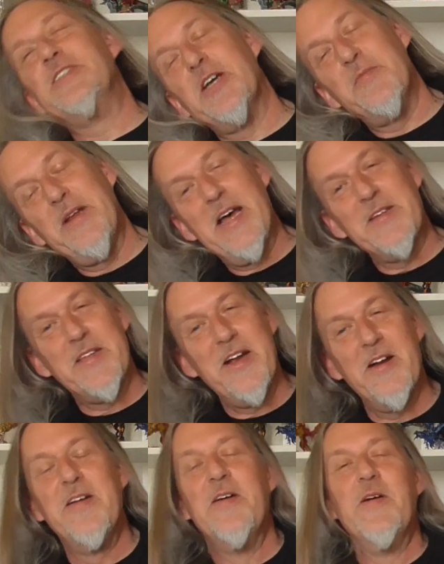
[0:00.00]
gentleman out
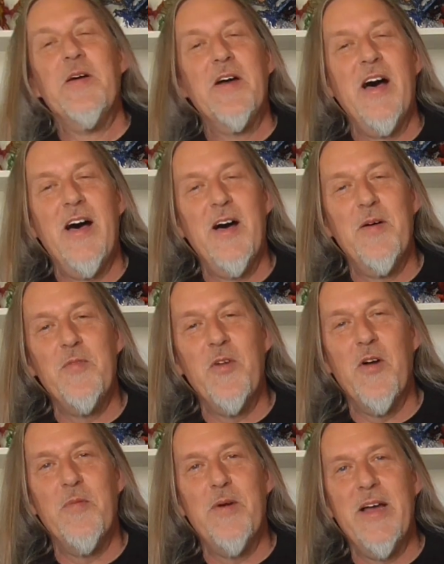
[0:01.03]
there,
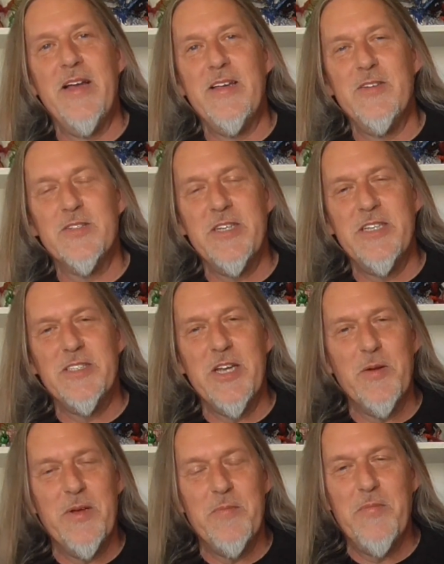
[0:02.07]
nor am I usually a
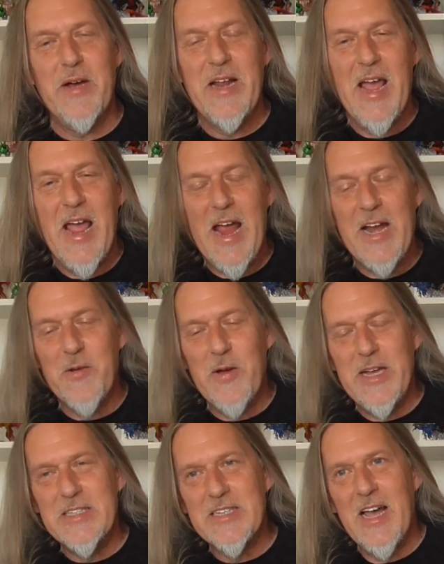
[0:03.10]
gentleman. But
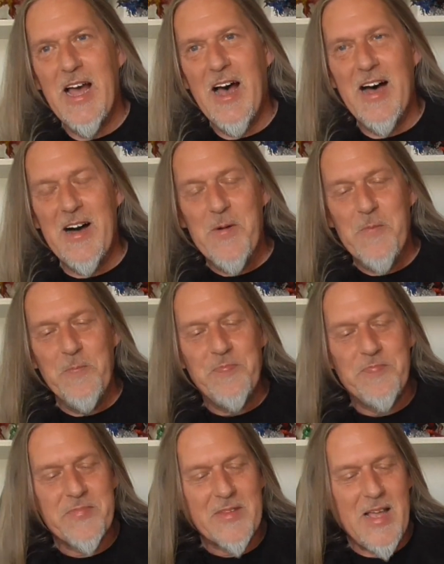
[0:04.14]
anyways, I
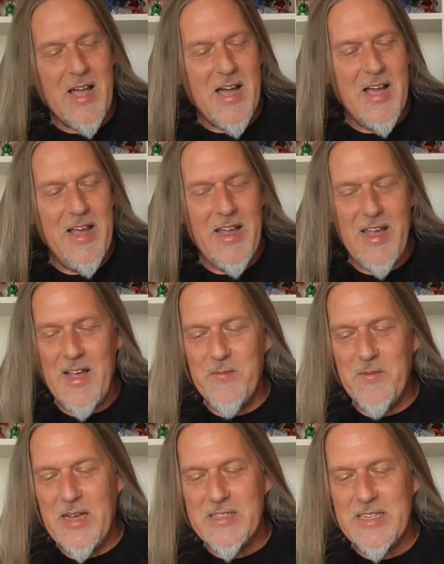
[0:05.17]

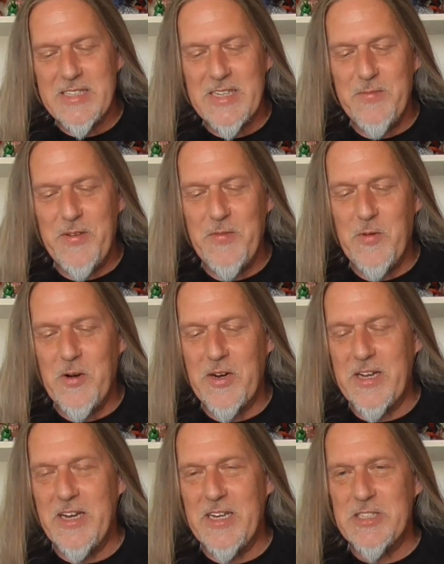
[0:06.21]
am, as I said before,
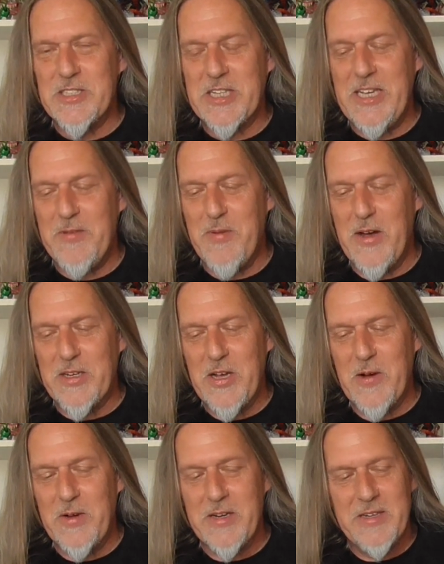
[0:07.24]
going to just keep on
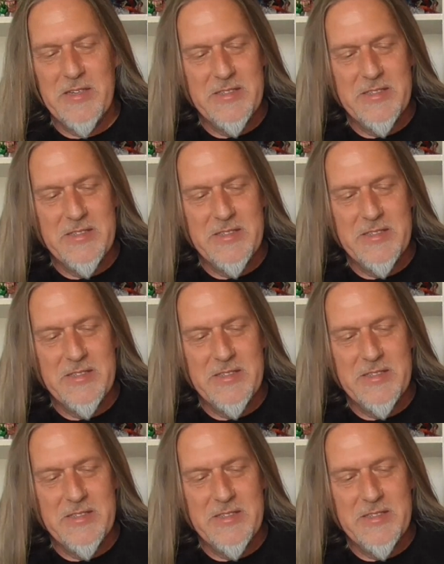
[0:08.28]
going.